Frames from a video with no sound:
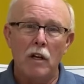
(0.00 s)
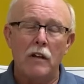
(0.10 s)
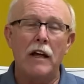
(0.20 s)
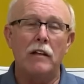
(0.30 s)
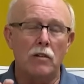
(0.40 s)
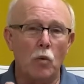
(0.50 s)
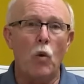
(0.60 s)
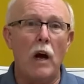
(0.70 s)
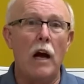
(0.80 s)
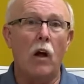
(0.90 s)
that is
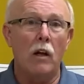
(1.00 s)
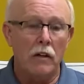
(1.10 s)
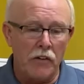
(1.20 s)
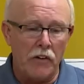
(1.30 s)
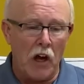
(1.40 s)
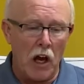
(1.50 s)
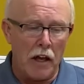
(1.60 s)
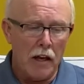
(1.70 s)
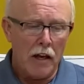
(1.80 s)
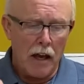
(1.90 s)
well done.